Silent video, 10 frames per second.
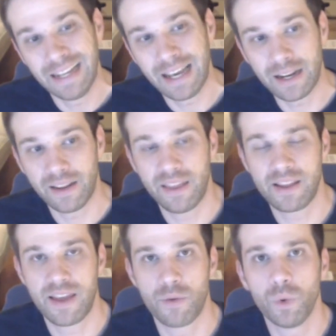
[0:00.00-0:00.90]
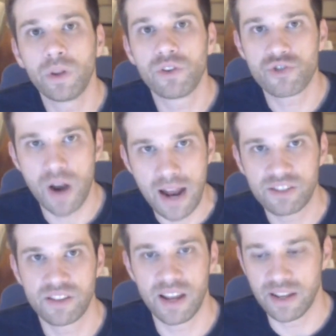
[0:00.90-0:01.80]
And I think that really
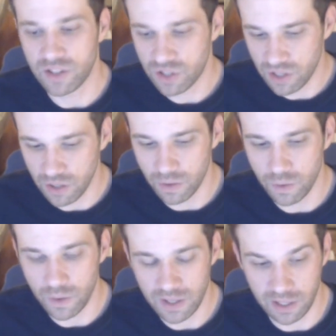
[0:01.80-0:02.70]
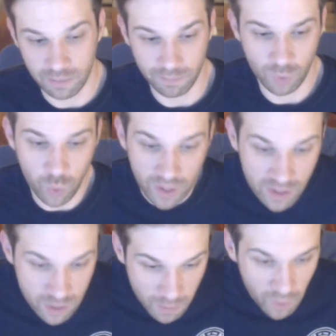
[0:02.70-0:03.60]
translates to quitting
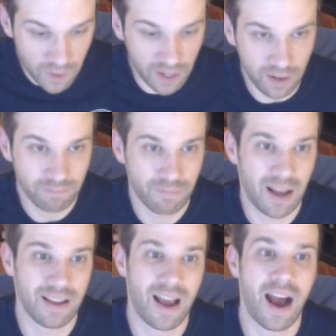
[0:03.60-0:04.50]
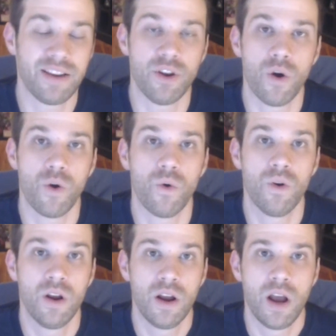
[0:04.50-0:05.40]
smoking. I know
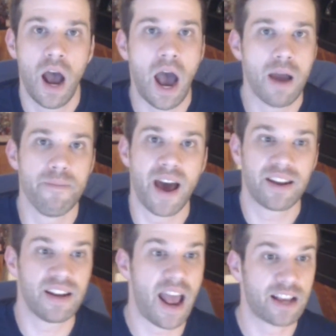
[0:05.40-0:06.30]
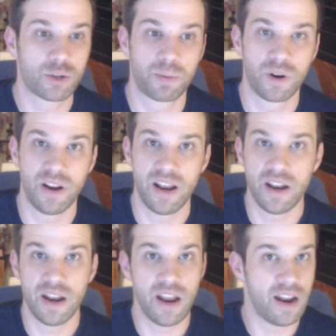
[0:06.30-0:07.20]
I'm not an expert
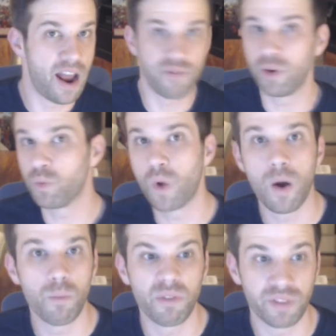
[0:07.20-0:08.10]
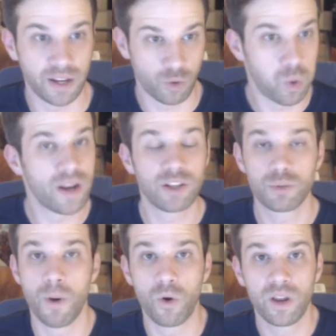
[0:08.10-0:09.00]
in every realm of quitting
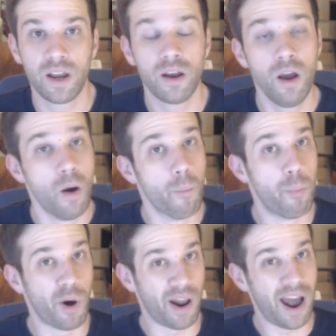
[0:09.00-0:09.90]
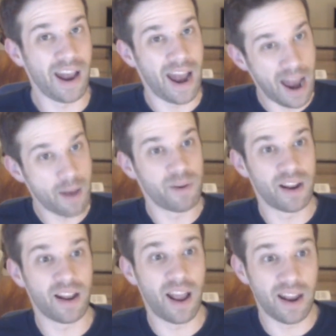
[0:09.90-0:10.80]
smoking, but I am
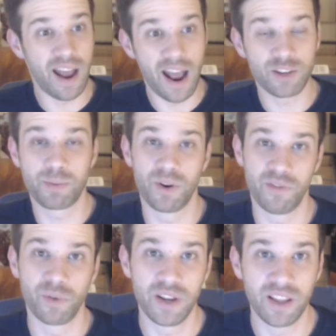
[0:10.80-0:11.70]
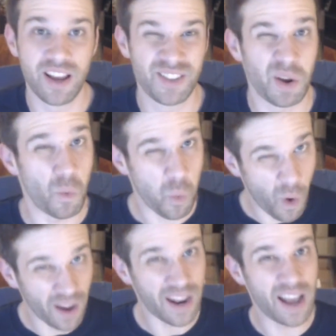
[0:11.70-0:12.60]
an expert of realizing
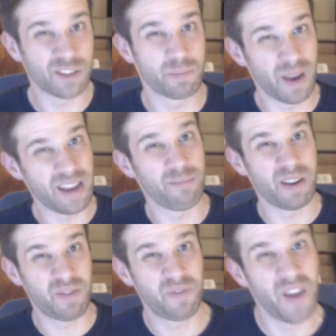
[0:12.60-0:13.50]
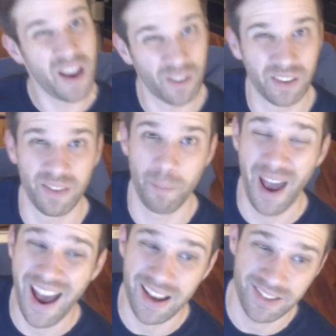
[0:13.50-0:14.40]
what has made me fail in the
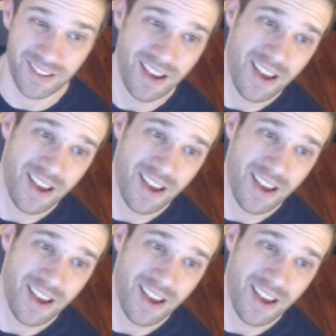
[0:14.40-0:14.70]
past.